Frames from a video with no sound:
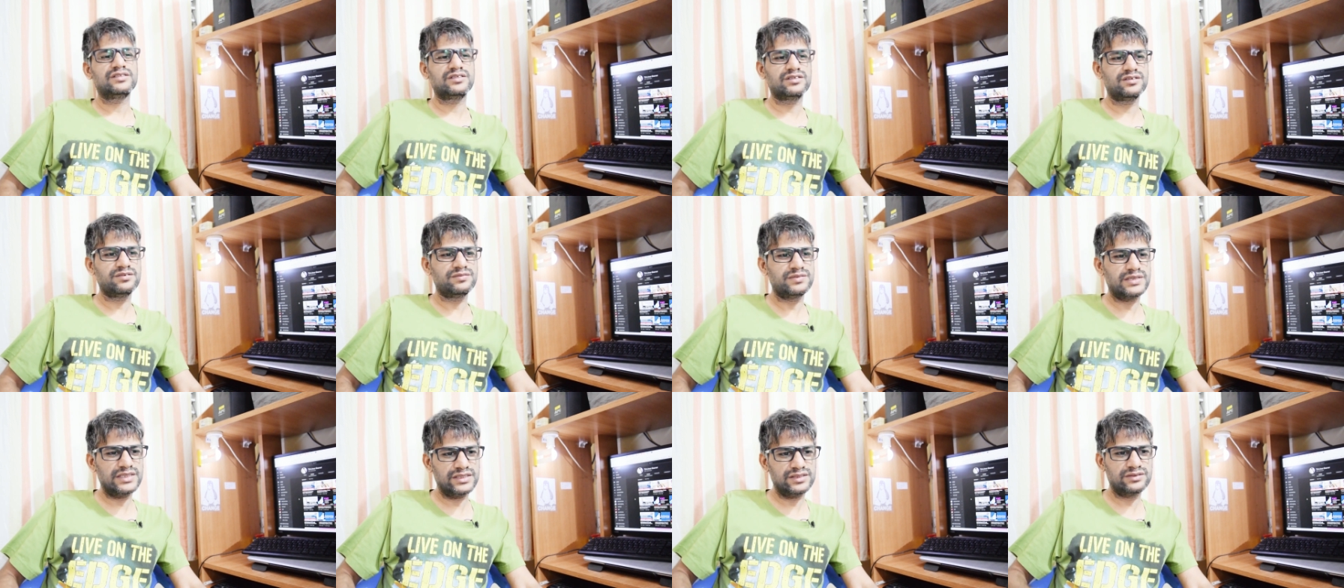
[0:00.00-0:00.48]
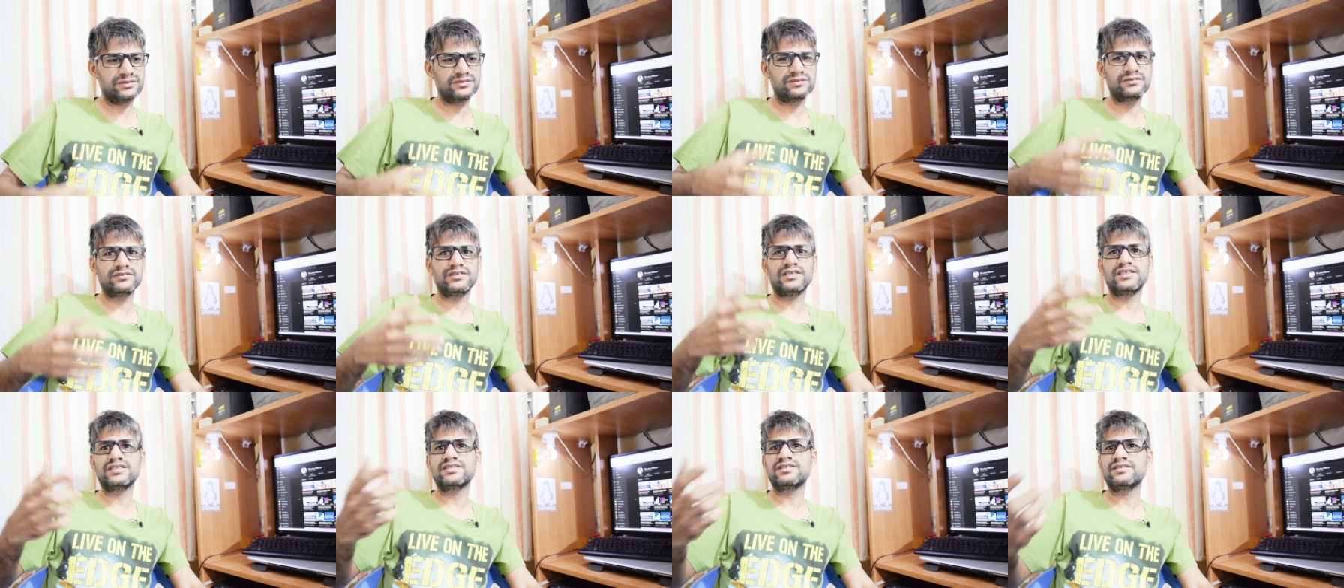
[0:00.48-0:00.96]
So when you
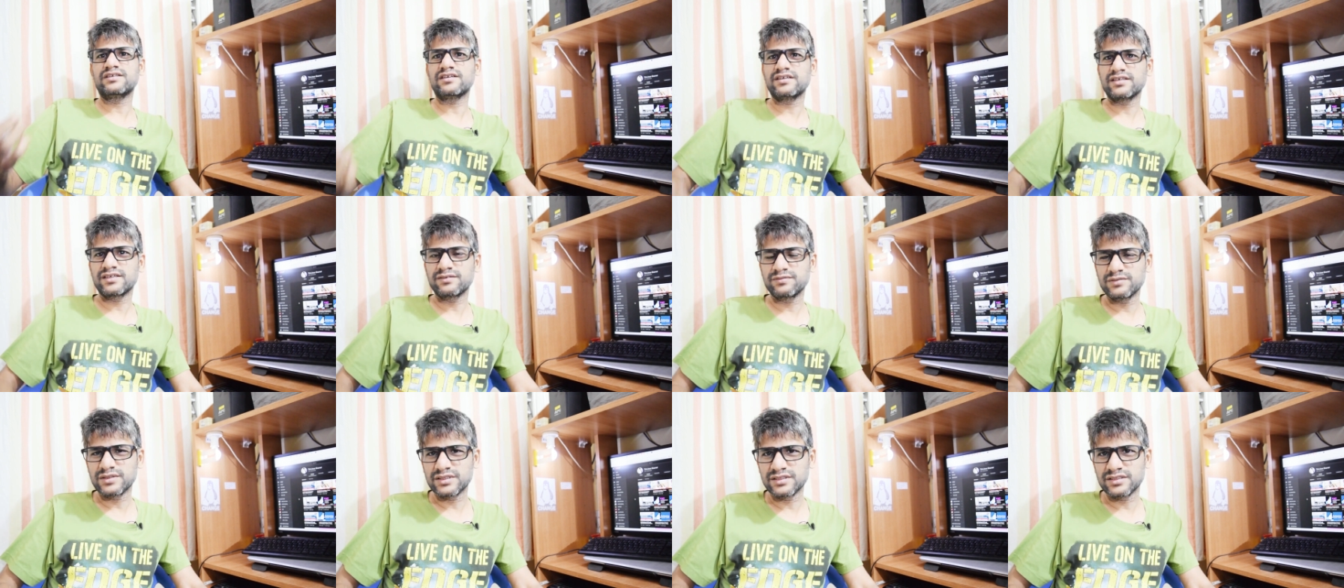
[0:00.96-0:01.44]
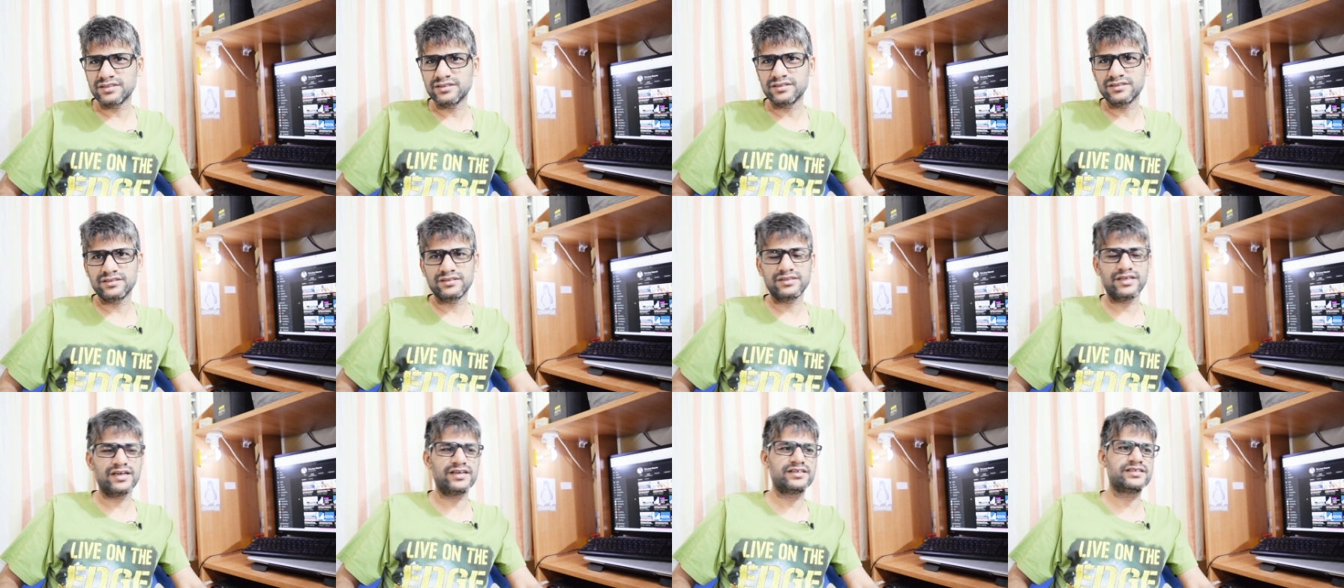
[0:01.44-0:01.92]
are struck with uh,
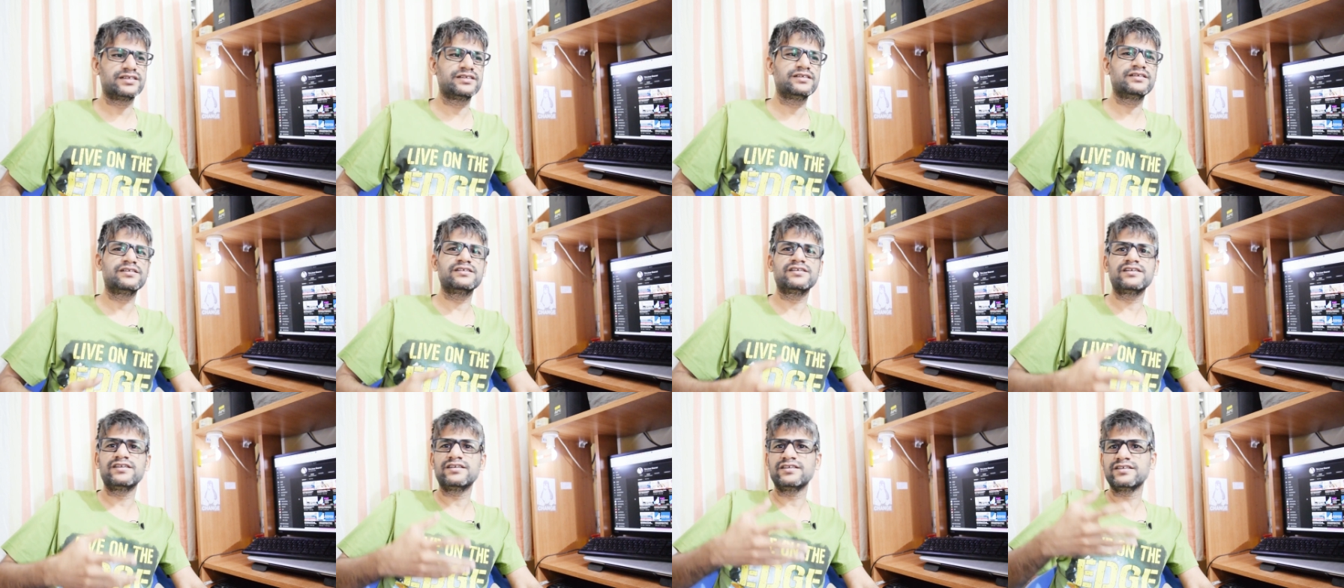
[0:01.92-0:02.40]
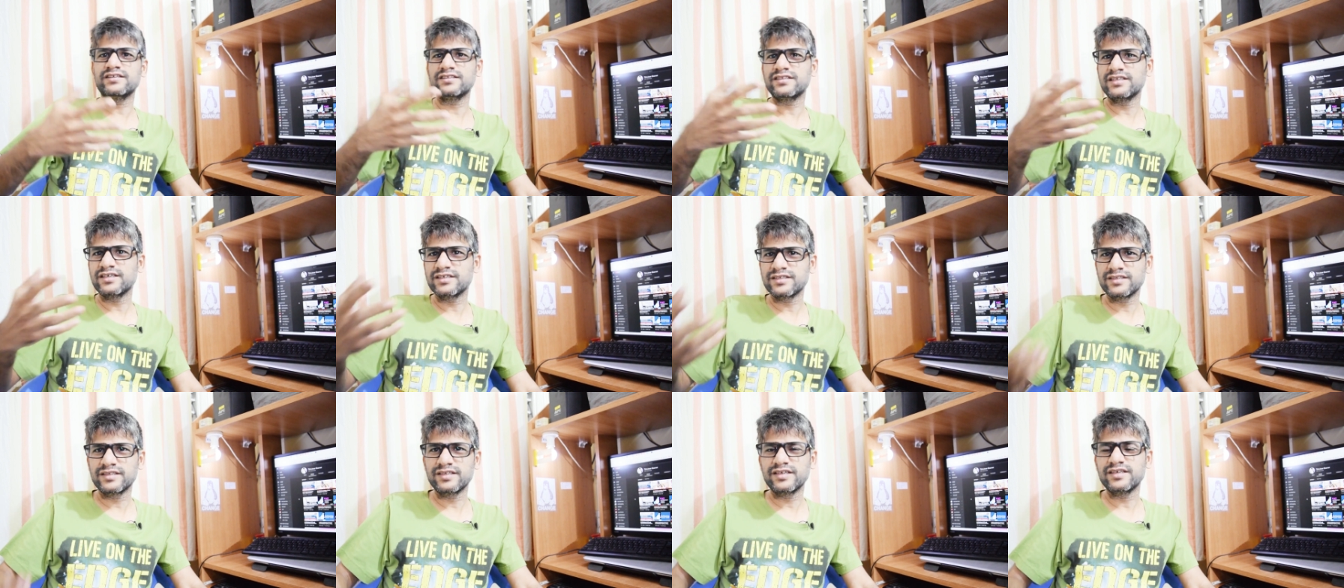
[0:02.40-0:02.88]
Saturn, uh,
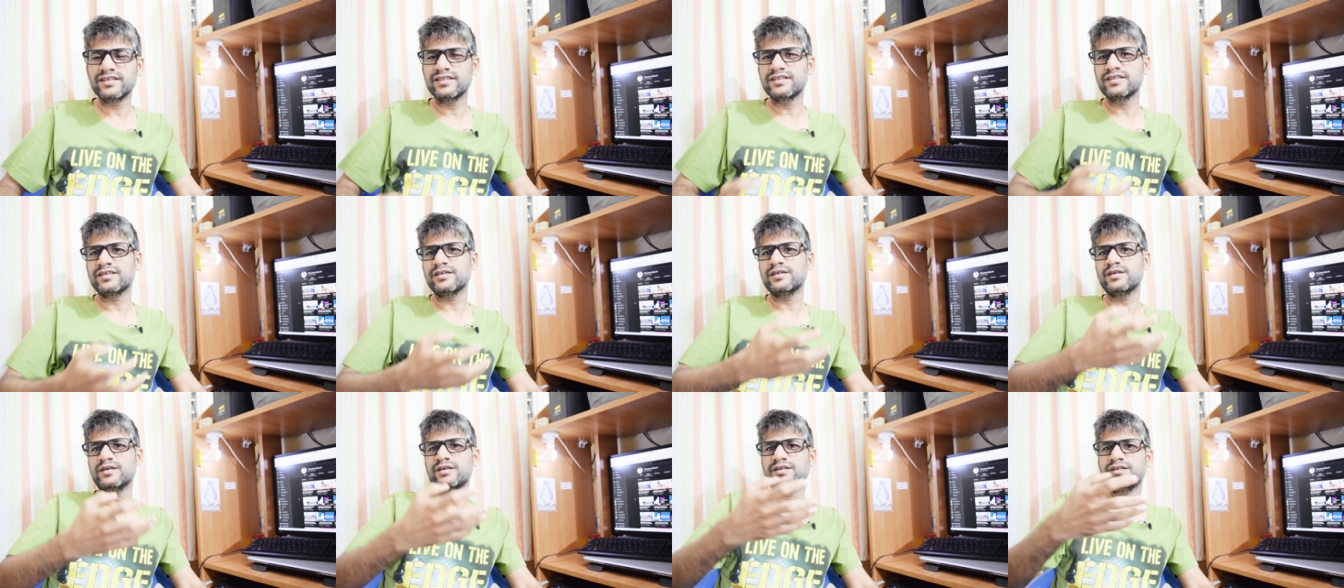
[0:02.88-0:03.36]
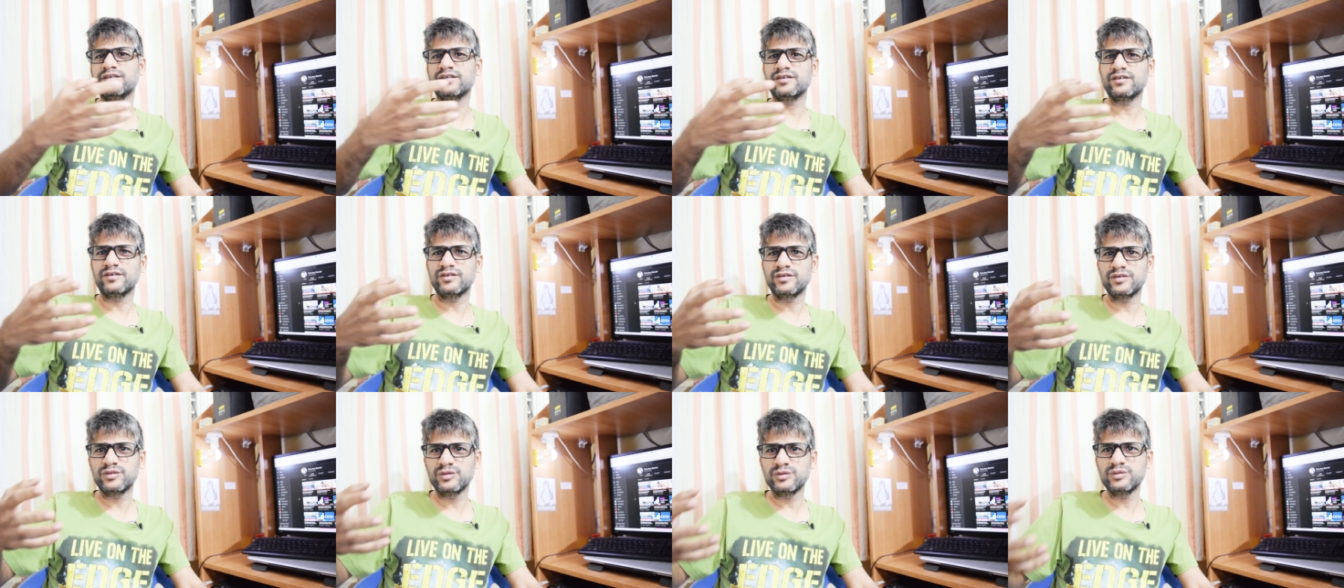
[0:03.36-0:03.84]
they say that
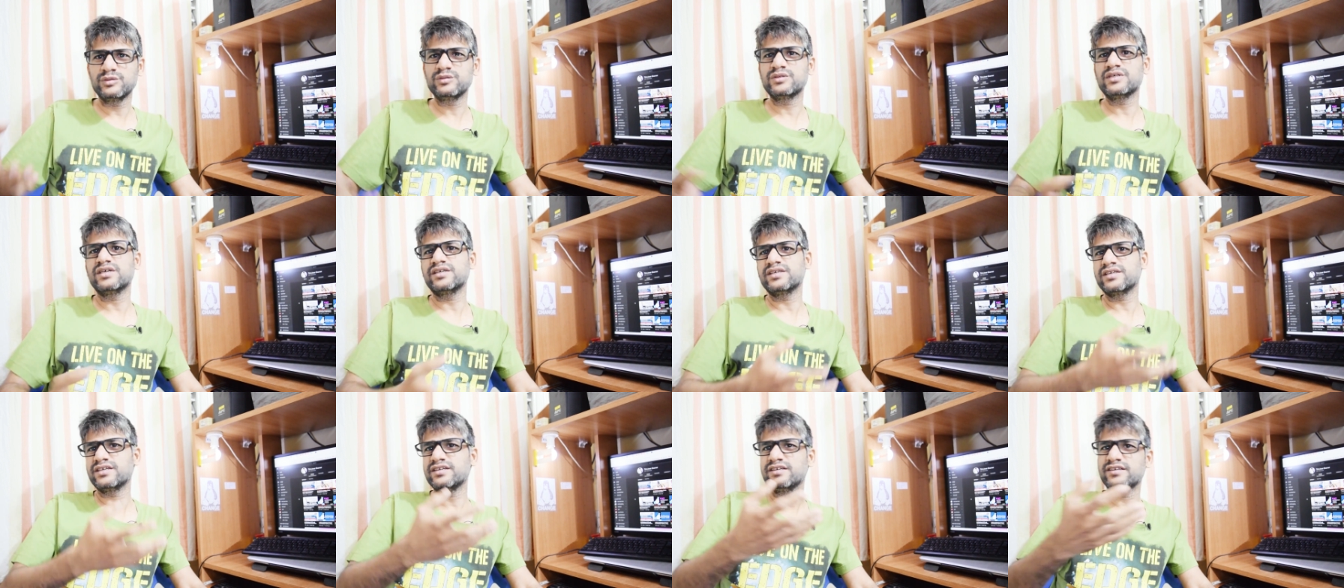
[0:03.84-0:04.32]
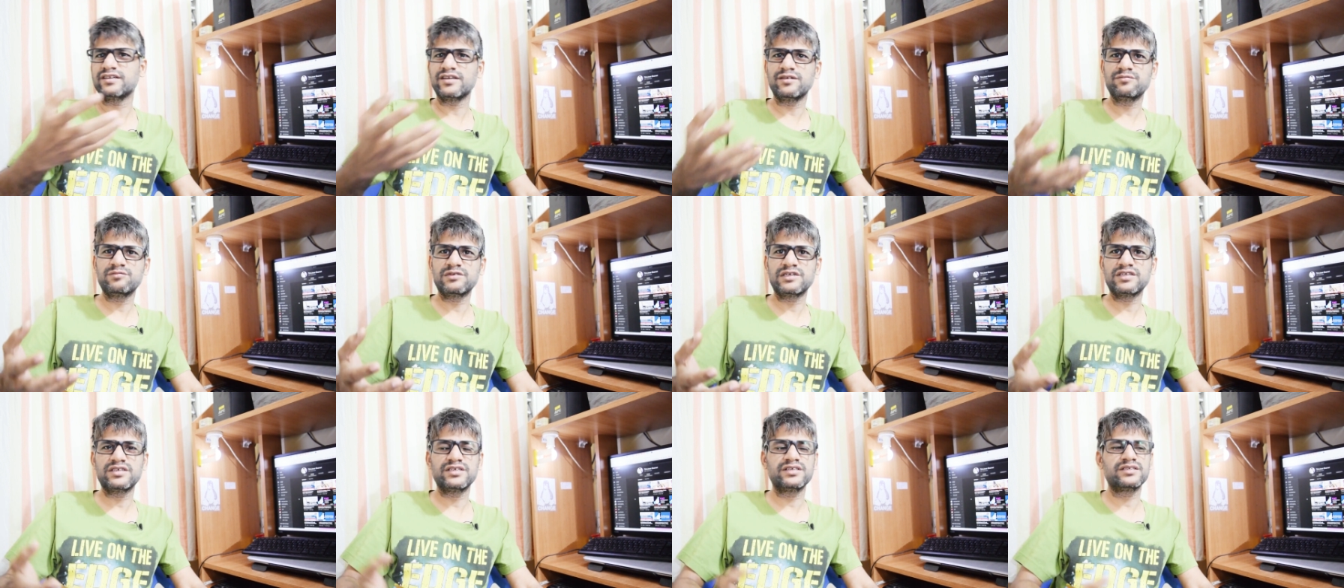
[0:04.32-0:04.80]
uh, do certain
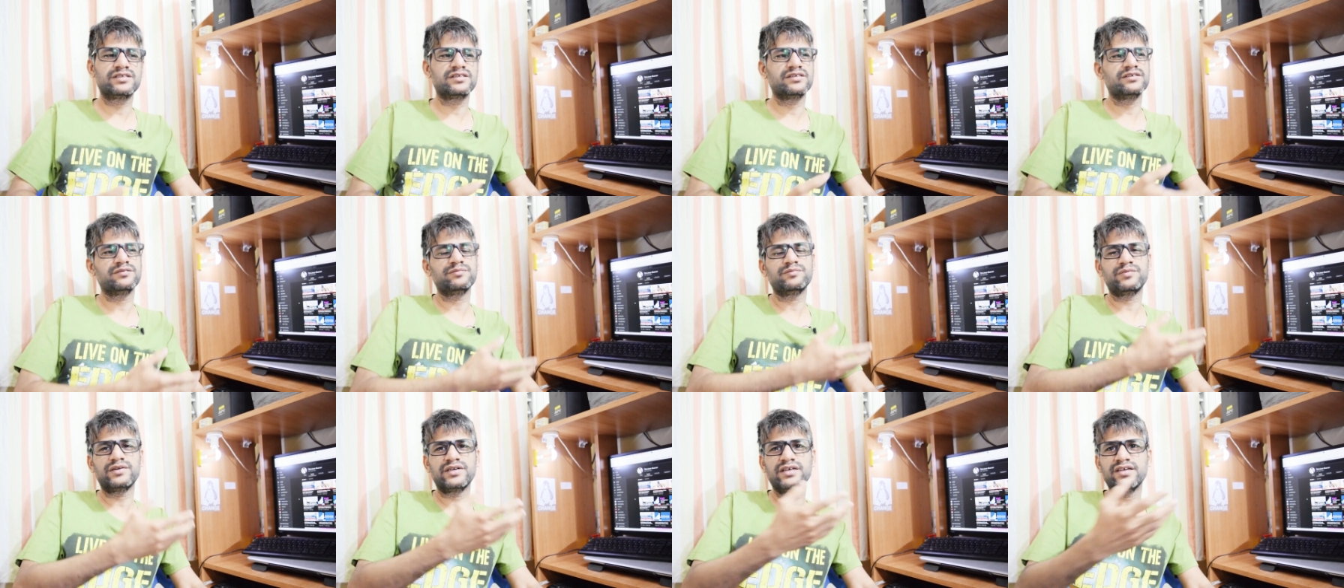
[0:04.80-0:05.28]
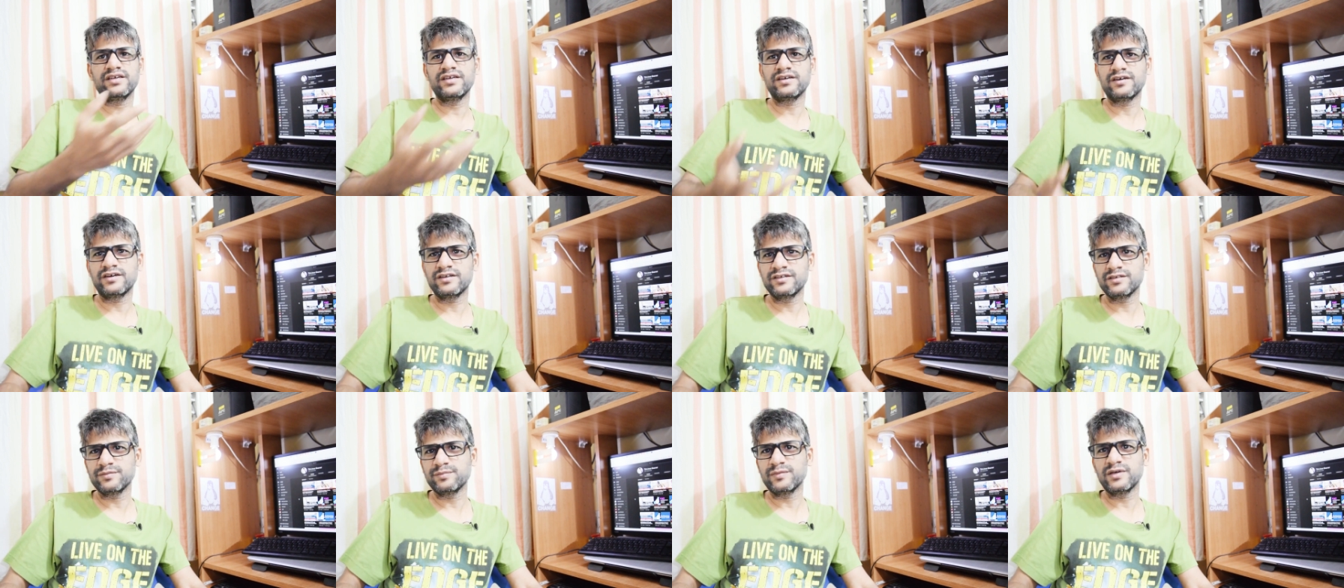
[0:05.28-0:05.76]
remedies, uh, pray
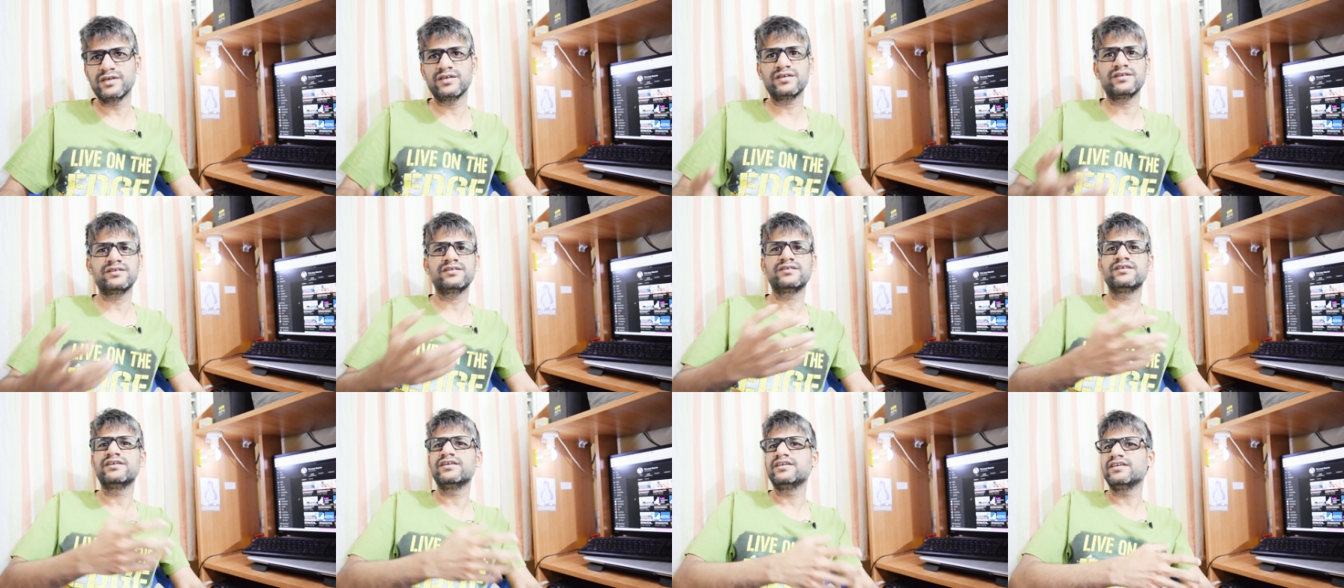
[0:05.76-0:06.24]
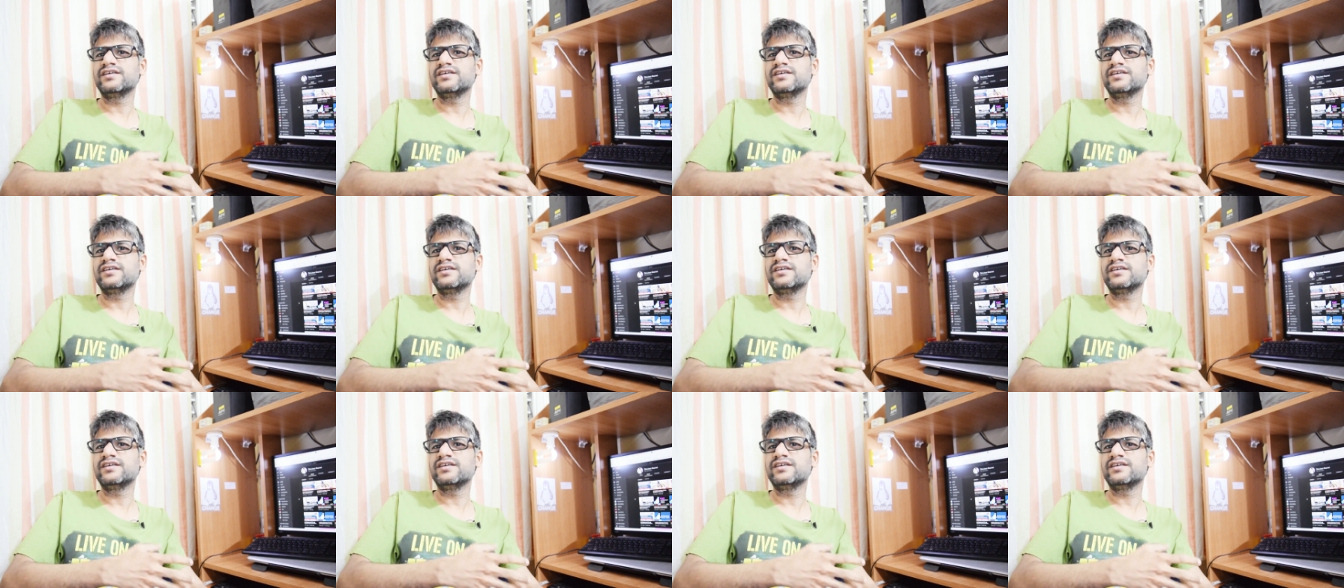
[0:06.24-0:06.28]
Hanuman,